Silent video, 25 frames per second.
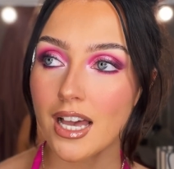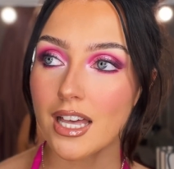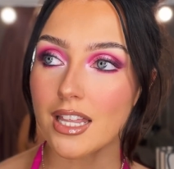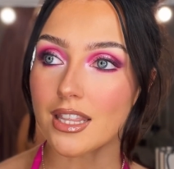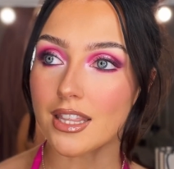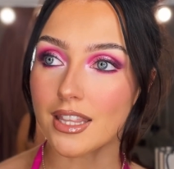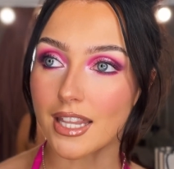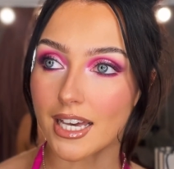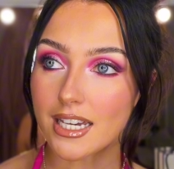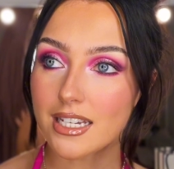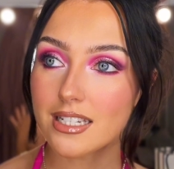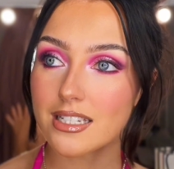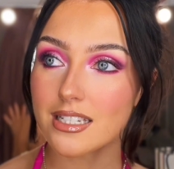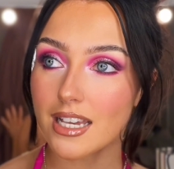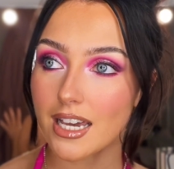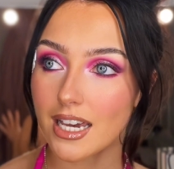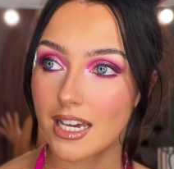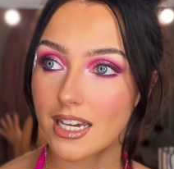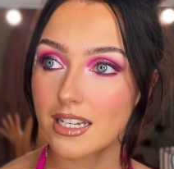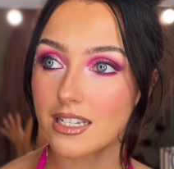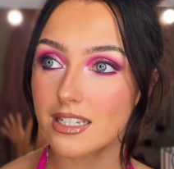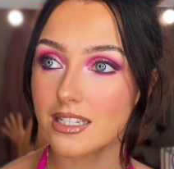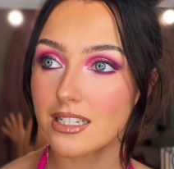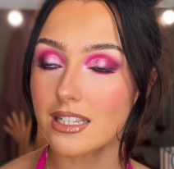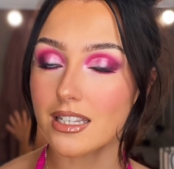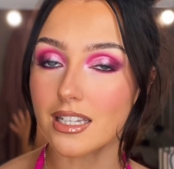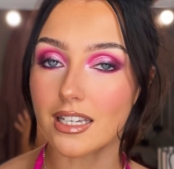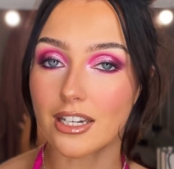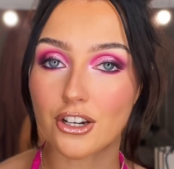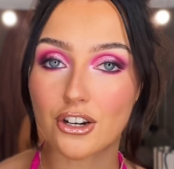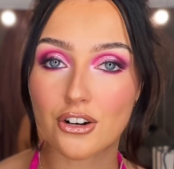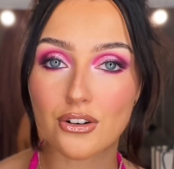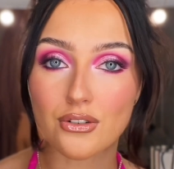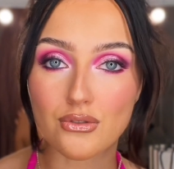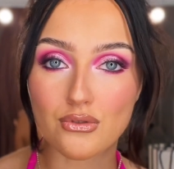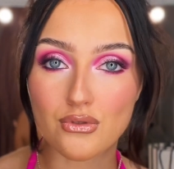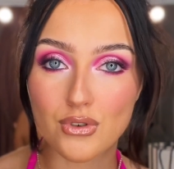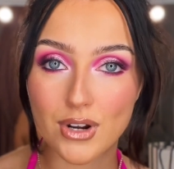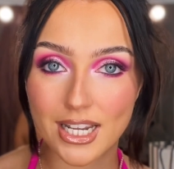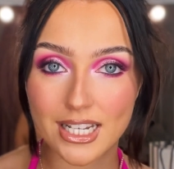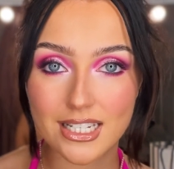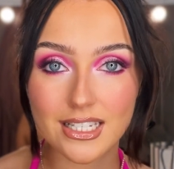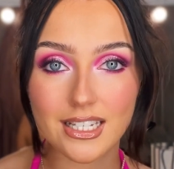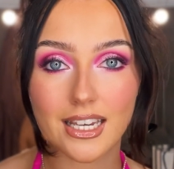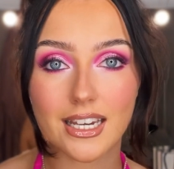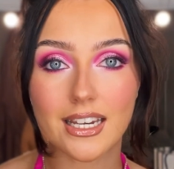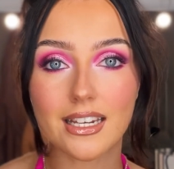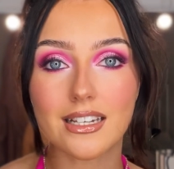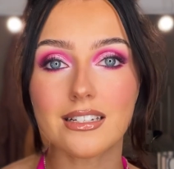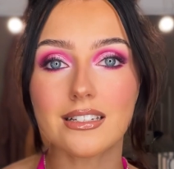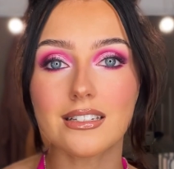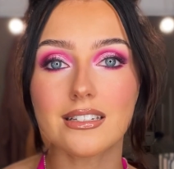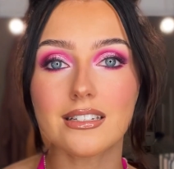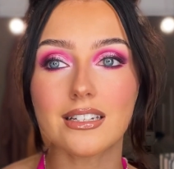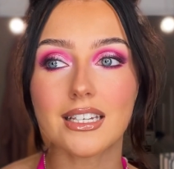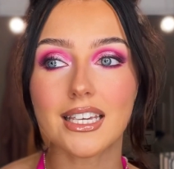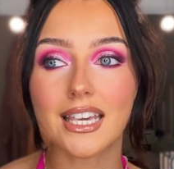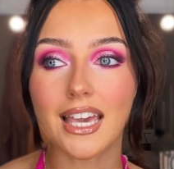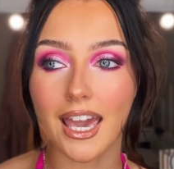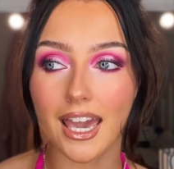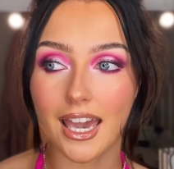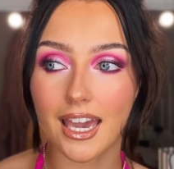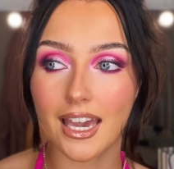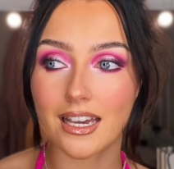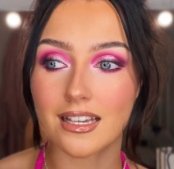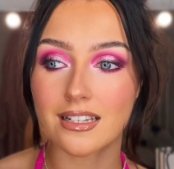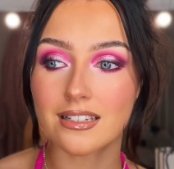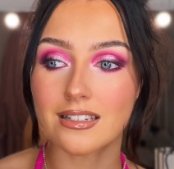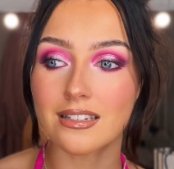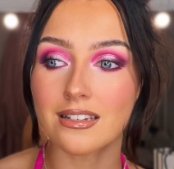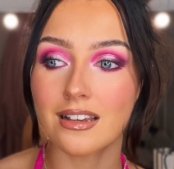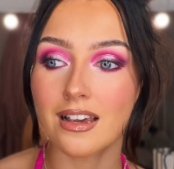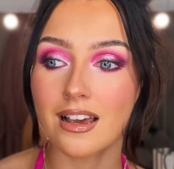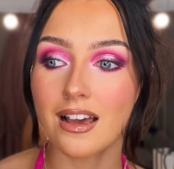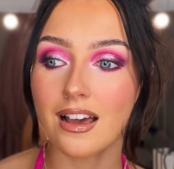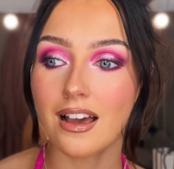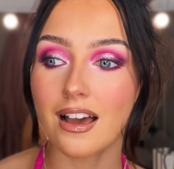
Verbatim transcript: This is the craziest case